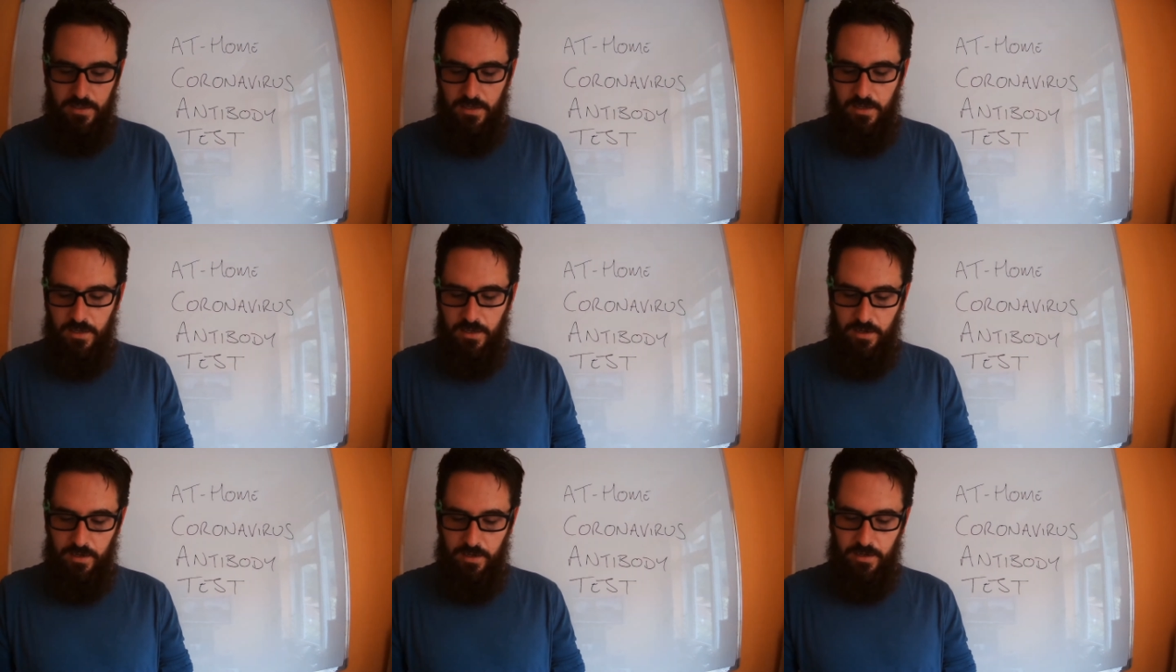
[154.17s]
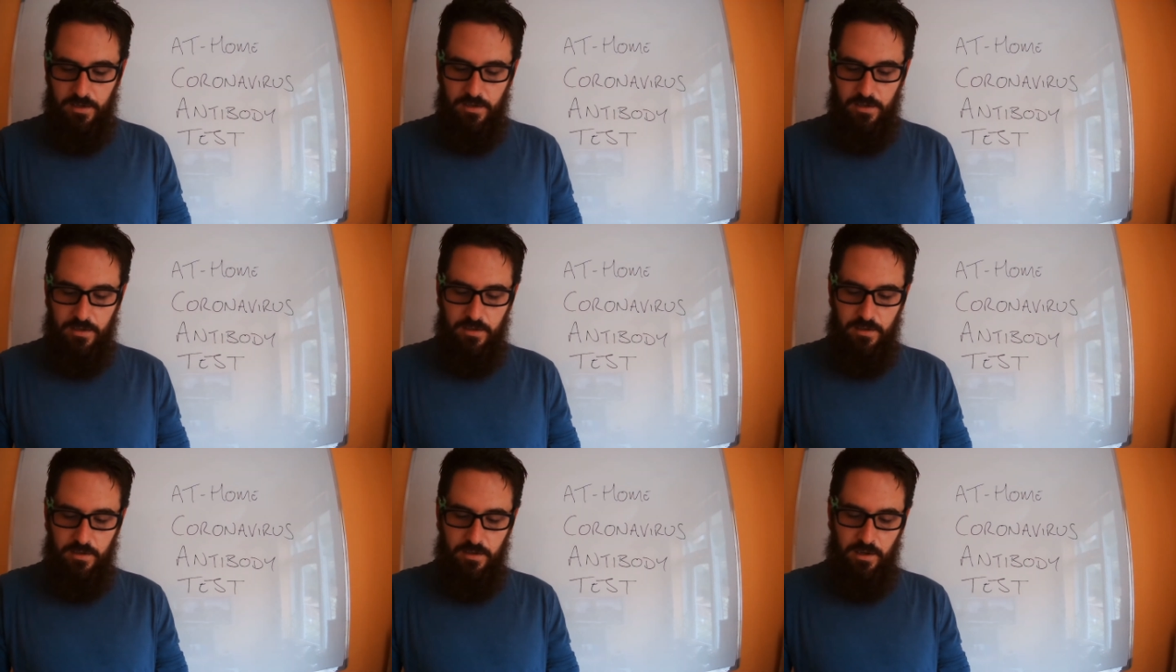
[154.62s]

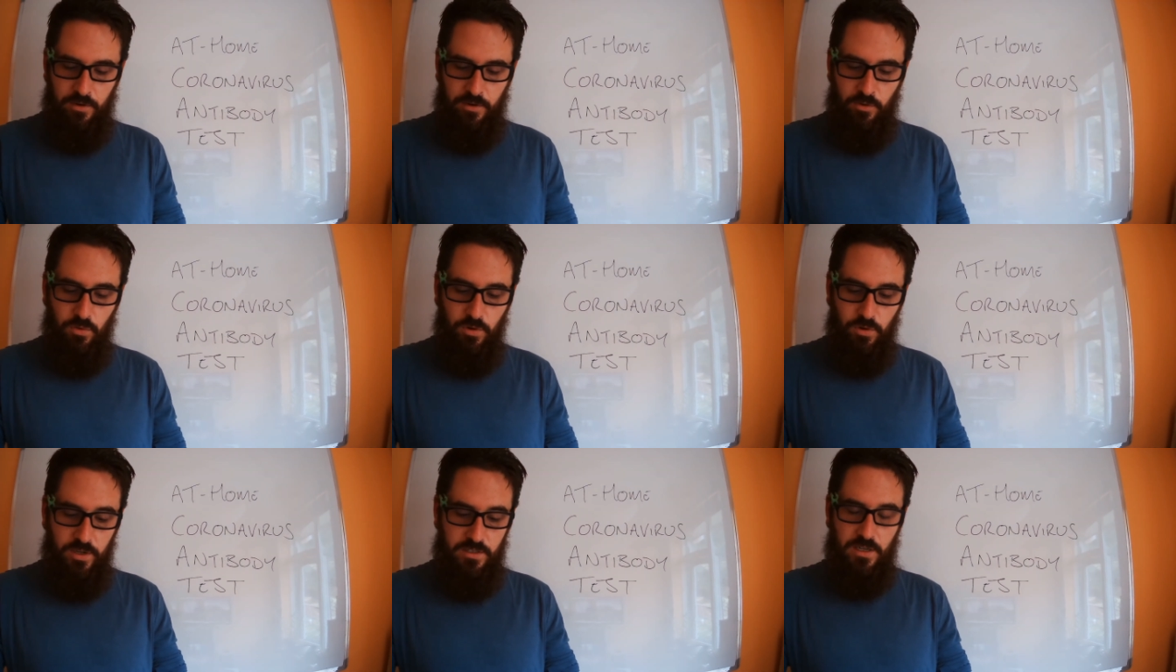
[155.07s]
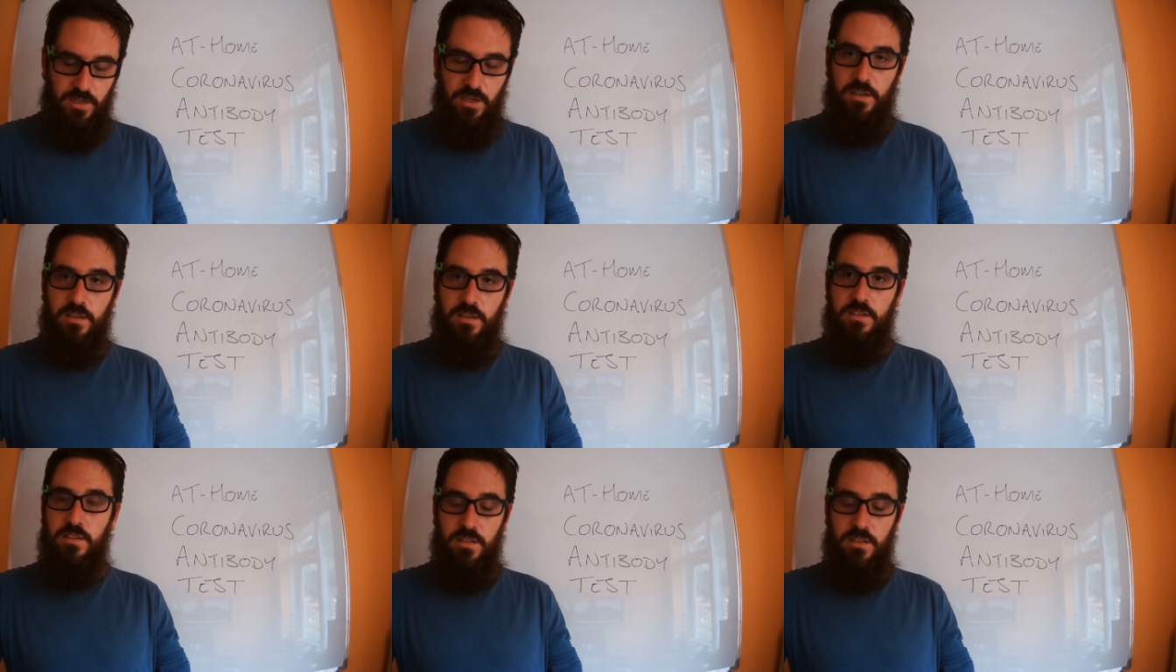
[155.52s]
and all it
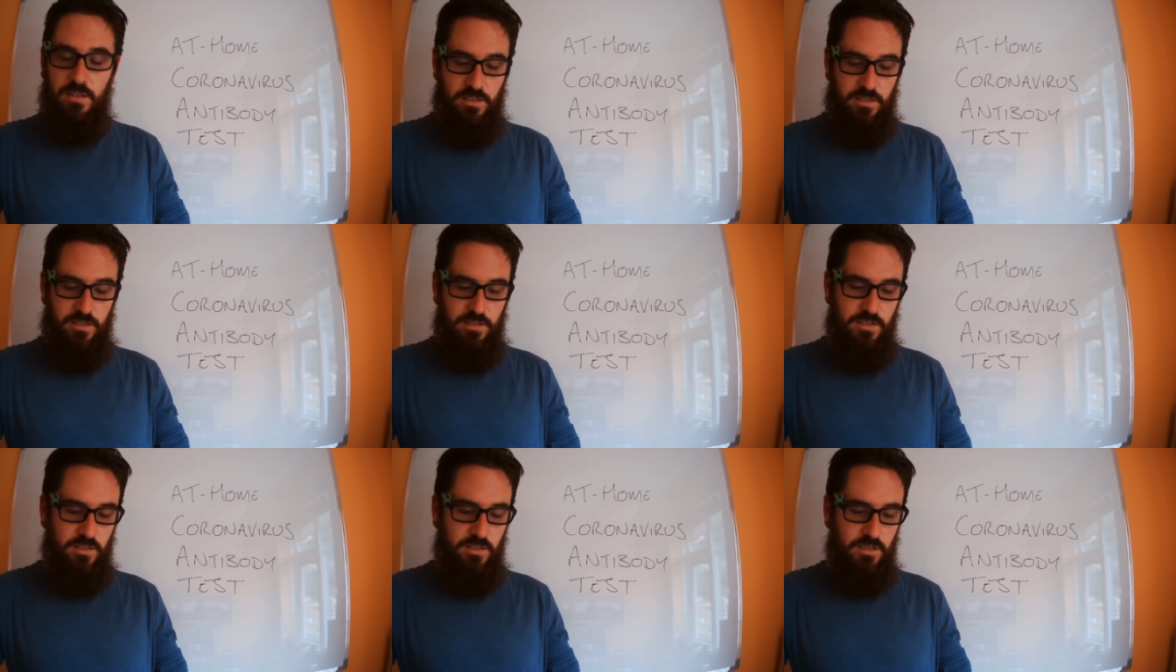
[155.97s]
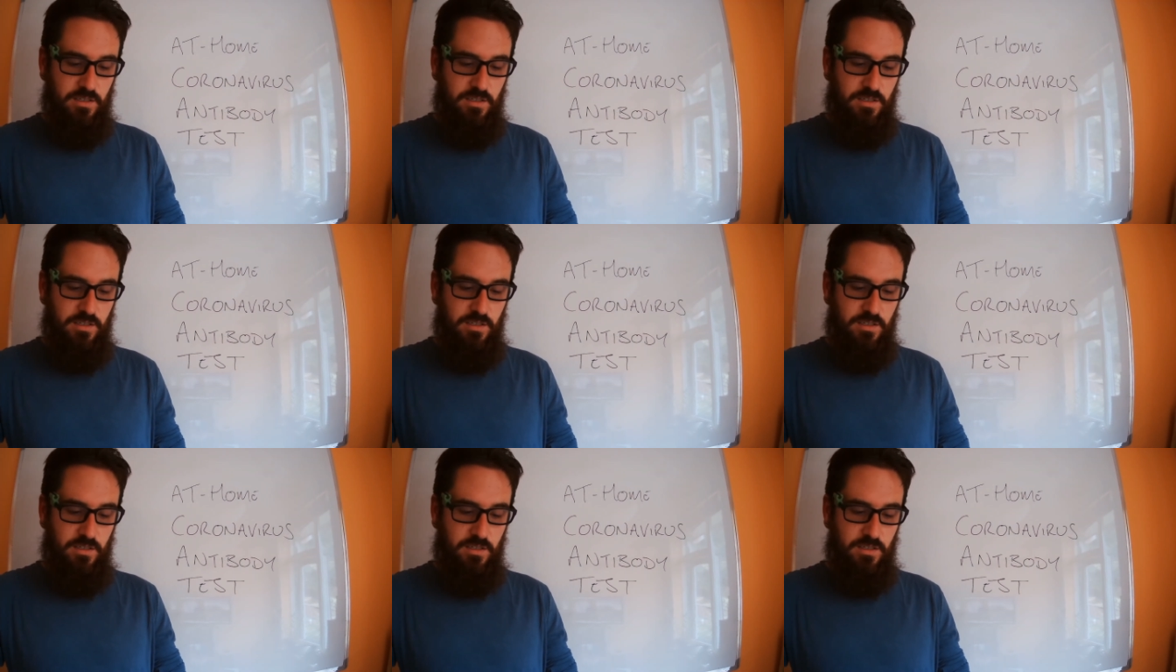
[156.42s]
does is